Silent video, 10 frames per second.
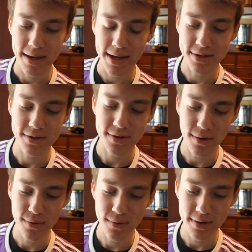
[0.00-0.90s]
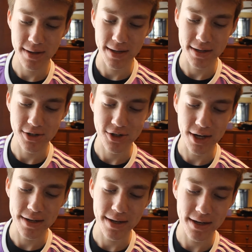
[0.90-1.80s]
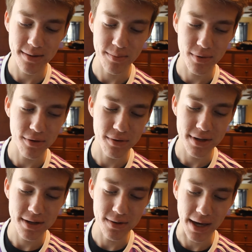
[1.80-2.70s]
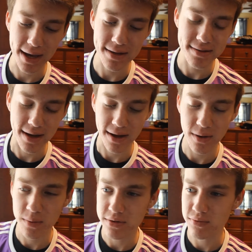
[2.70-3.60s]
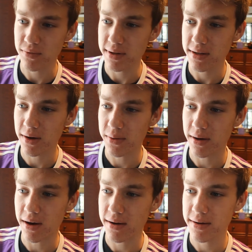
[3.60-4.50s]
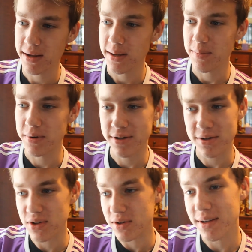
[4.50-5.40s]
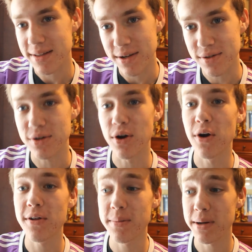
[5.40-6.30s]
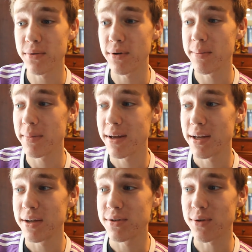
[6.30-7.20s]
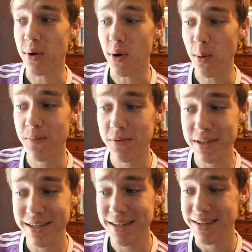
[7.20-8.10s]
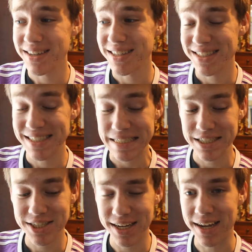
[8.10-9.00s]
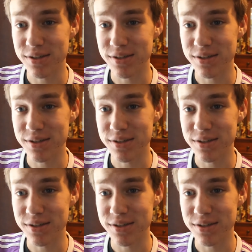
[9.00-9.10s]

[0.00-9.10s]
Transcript: it's so like shaky and blurry you can't tell what's really going on but it just looks like there's a girl in my room so hopefully she